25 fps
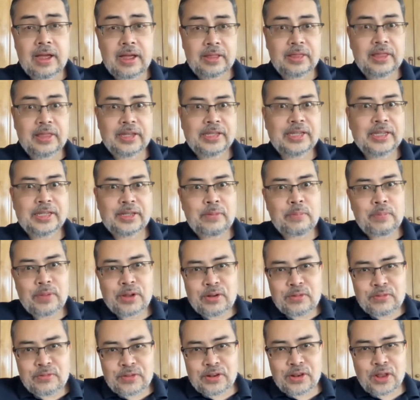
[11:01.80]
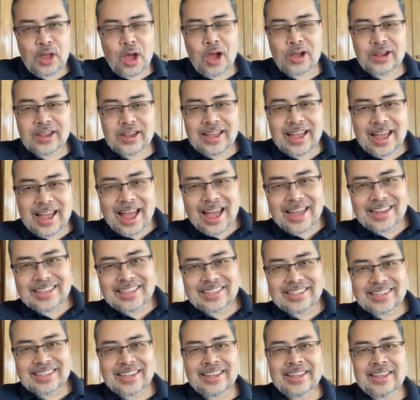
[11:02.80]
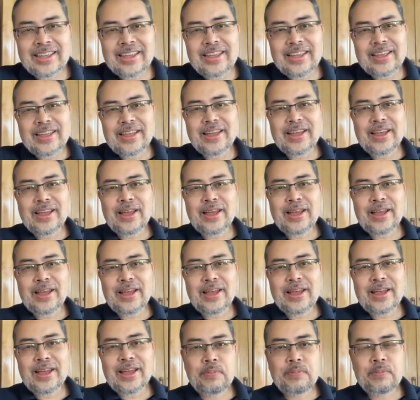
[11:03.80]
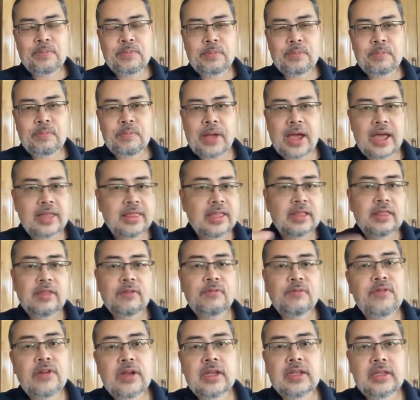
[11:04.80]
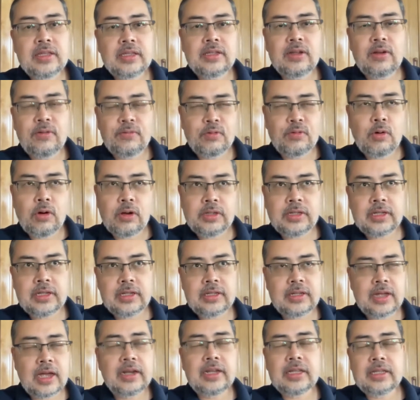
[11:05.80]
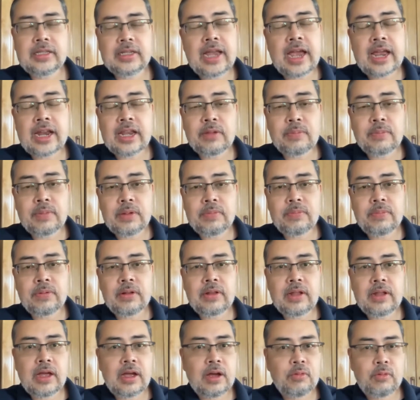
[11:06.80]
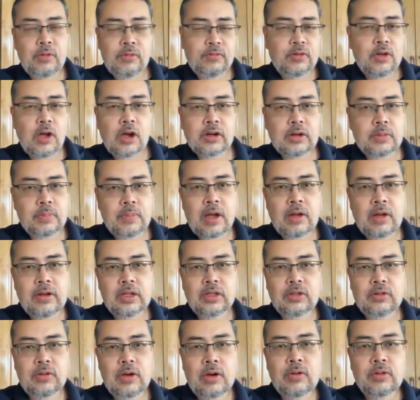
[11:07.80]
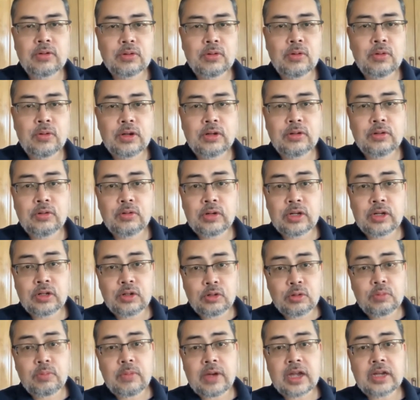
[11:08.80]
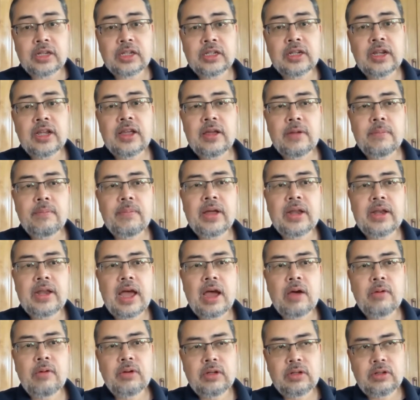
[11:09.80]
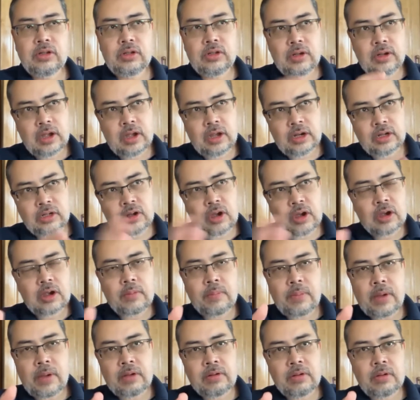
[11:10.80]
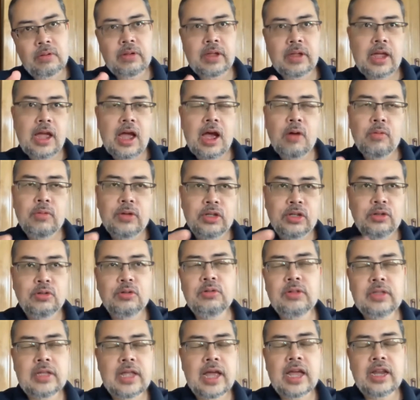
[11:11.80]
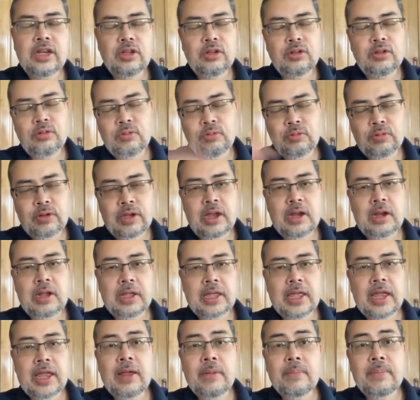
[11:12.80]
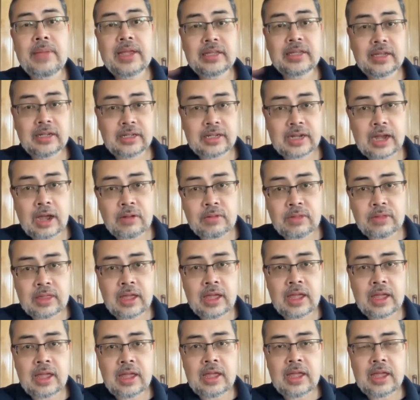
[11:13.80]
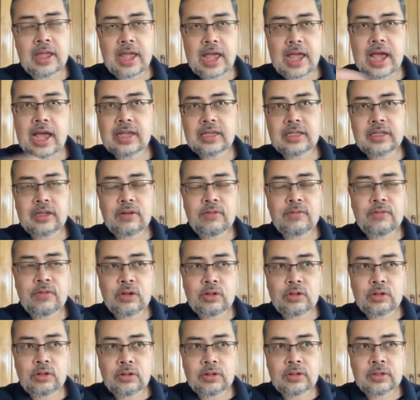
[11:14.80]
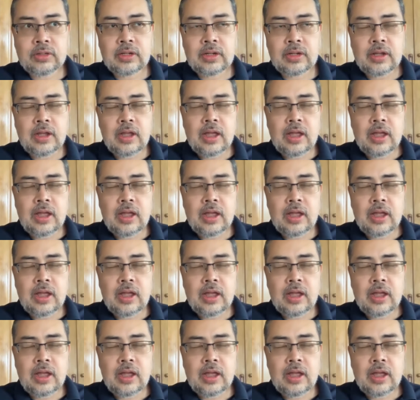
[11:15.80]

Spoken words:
This is a bit of a longer answer. I think the first, of course, is understanding people. We've talked about it, so I won't go into it too much, but I would talk about, okay, how we use that to kind of get our message out there as individuals.